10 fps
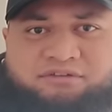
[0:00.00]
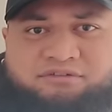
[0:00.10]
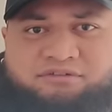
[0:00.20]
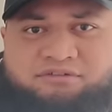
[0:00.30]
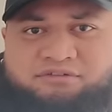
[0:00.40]

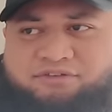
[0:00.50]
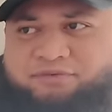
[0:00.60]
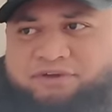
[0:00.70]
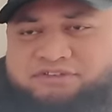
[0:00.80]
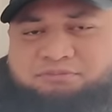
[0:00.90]
Yeah. So
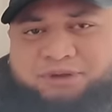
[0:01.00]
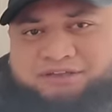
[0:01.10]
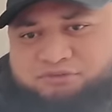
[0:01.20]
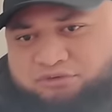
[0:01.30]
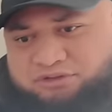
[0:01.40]
for
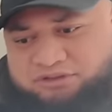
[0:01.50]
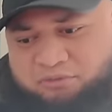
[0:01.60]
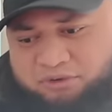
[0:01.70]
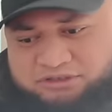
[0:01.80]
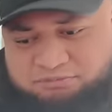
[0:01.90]
bucks, all in the one